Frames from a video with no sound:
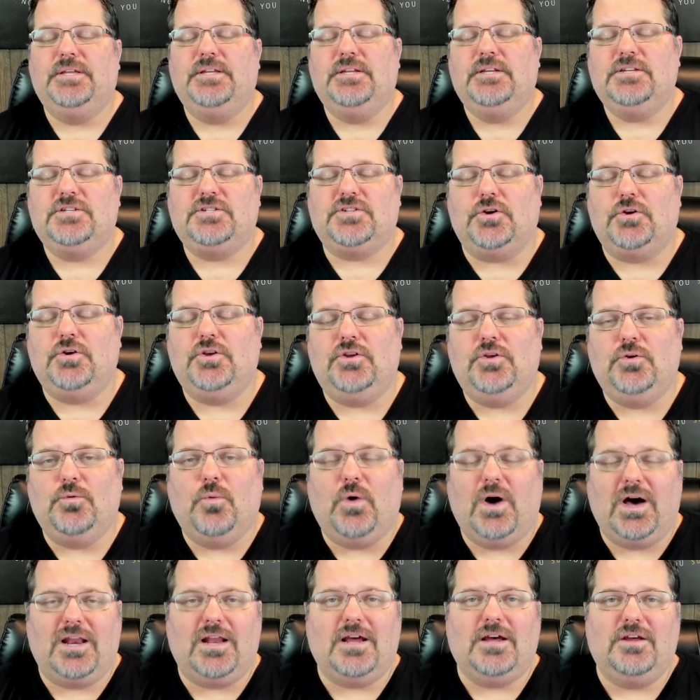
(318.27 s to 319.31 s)
So you
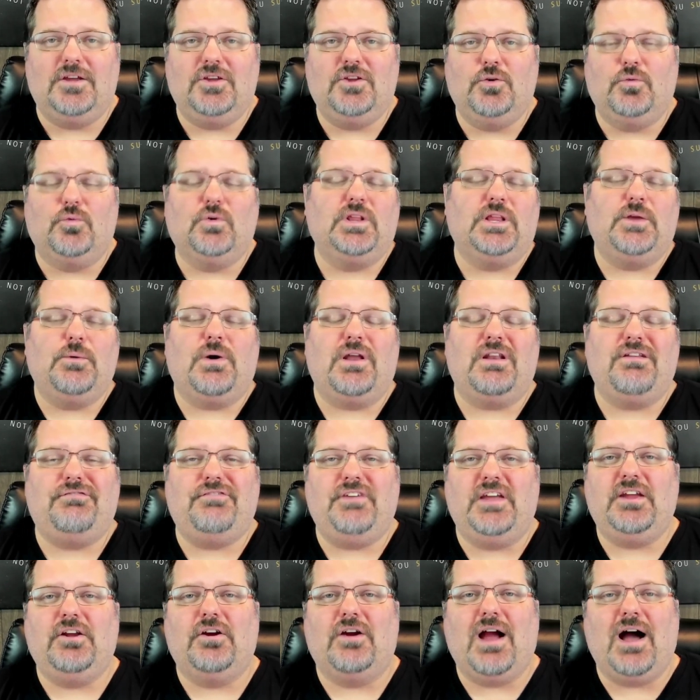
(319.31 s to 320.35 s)
really want to
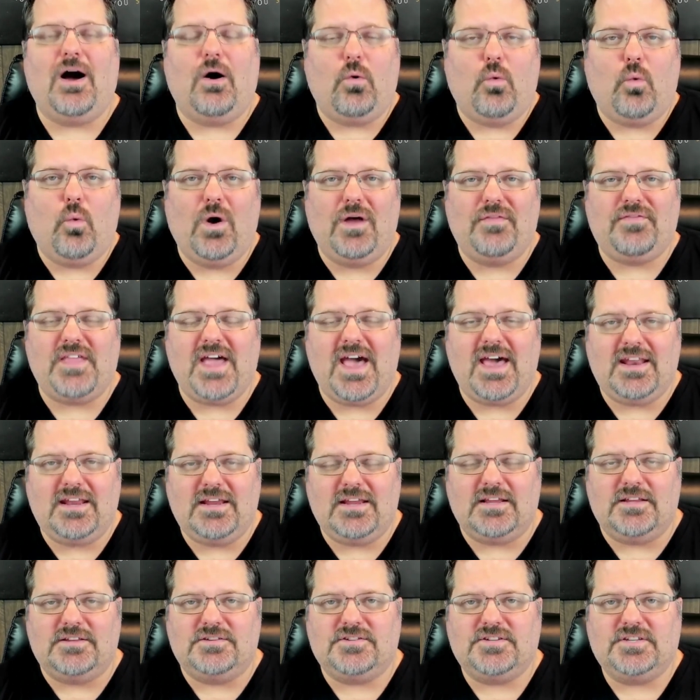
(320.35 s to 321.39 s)
figure out what that
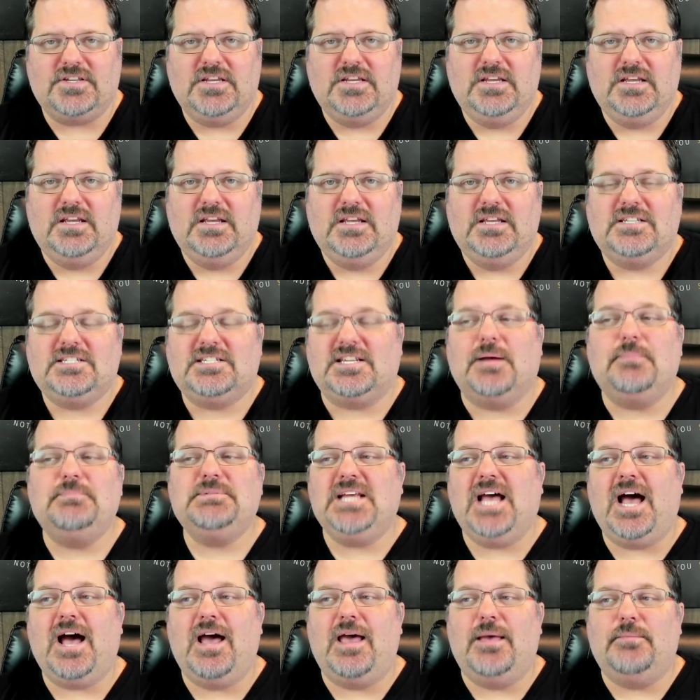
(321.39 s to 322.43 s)
is.
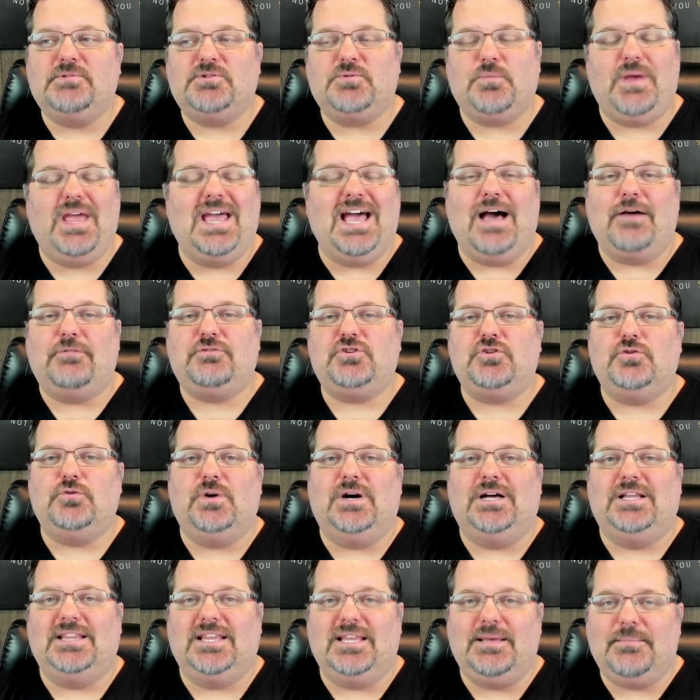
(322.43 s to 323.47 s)
Sometimes we have to
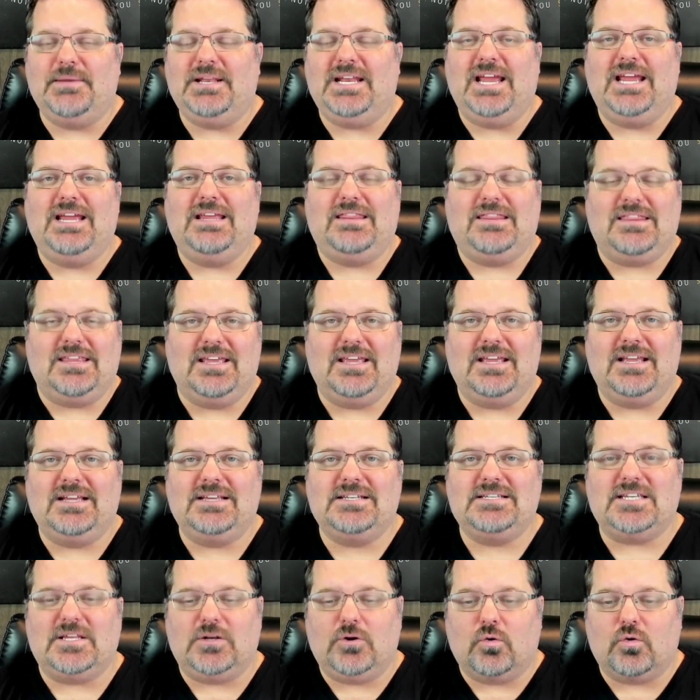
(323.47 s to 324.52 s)
eliminate
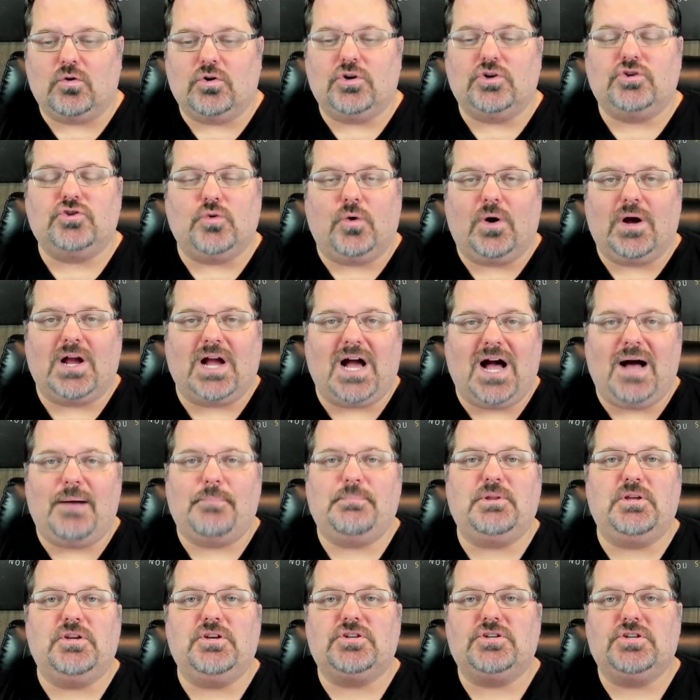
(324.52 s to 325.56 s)
things in order to
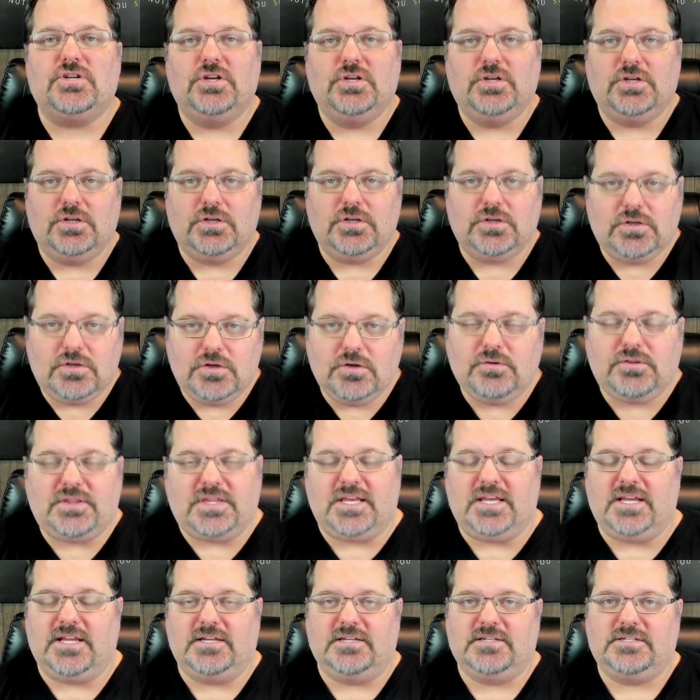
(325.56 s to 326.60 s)
accomplish new
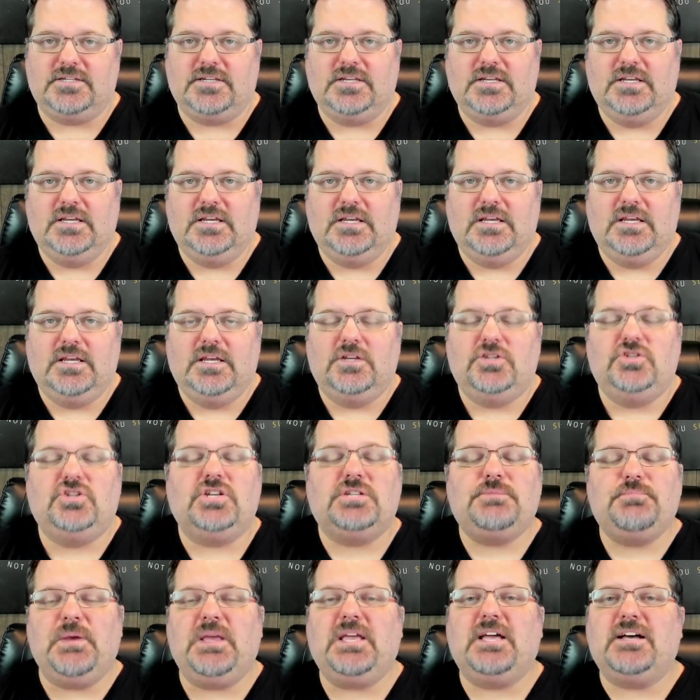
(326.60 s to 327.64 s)
things.
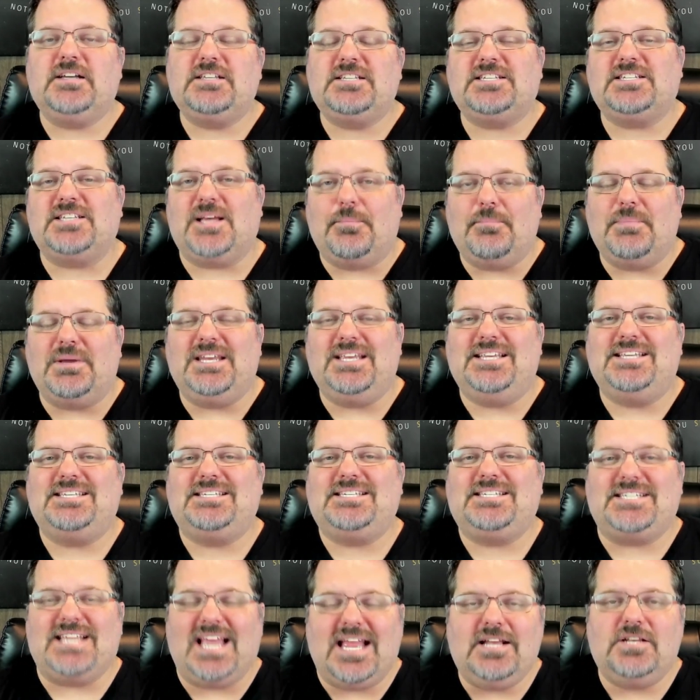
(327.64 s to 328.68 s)
Just because somebody
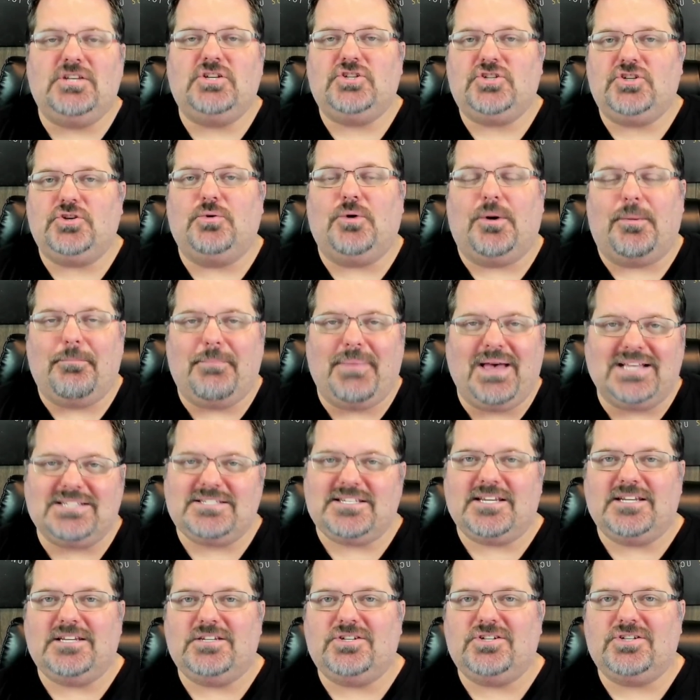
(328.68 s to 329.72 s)
sends you a
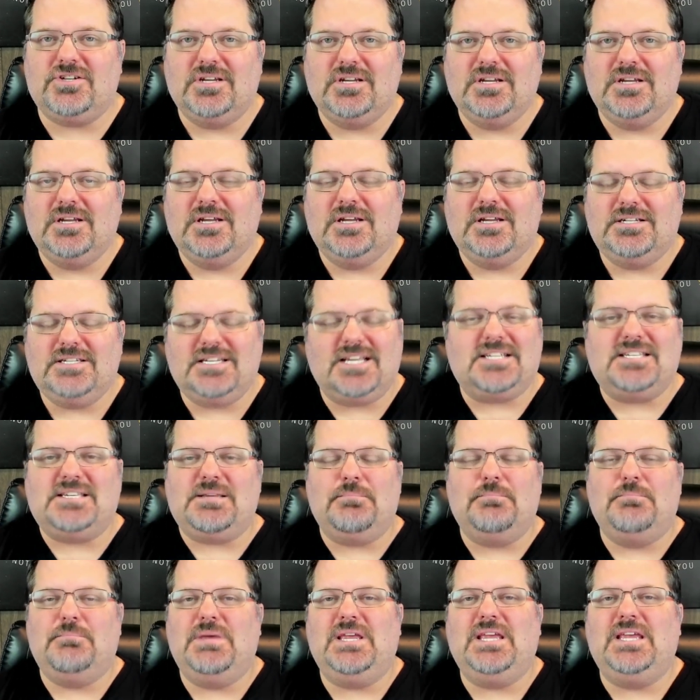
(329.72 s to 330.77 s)
message
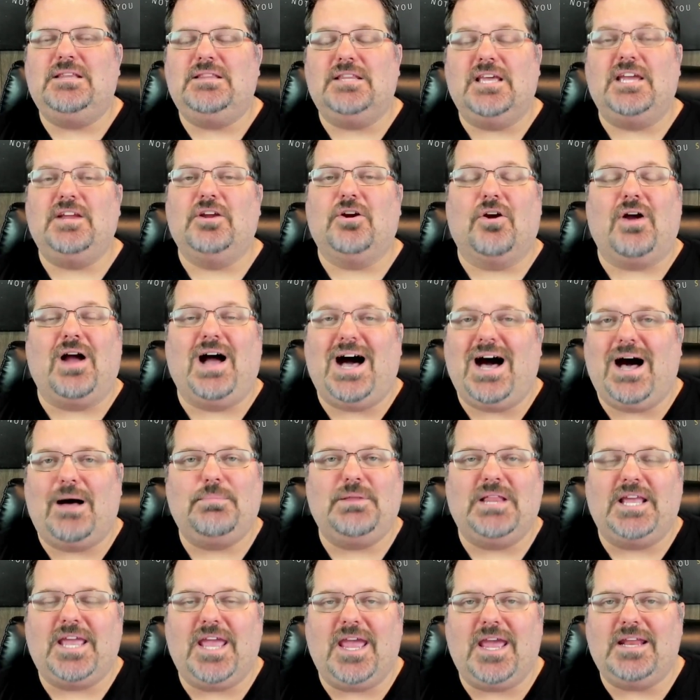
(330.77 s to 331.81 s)
doesn't mean that you're
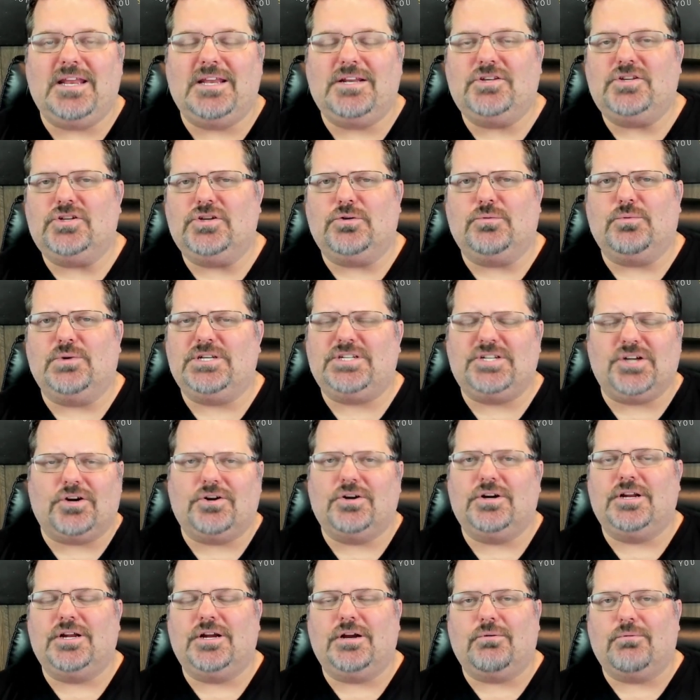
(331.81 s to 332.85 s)
obligated to
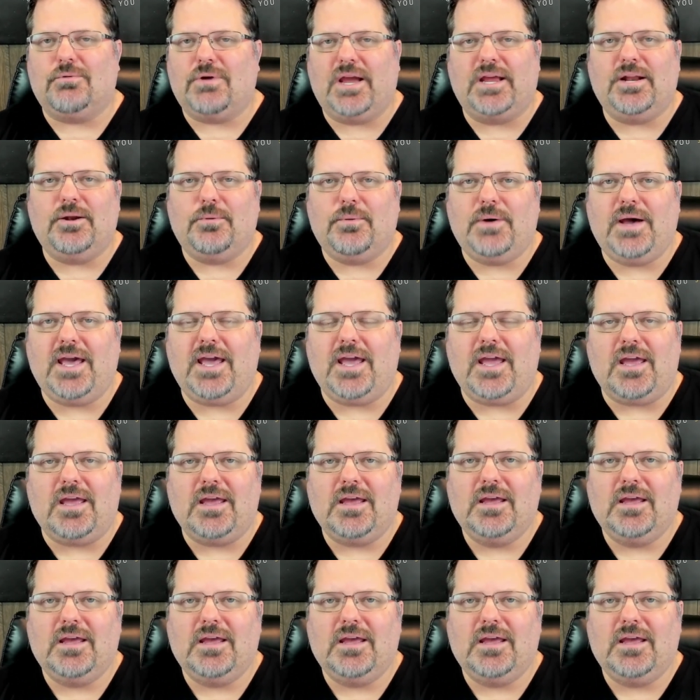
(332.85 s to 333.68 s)
return it right away.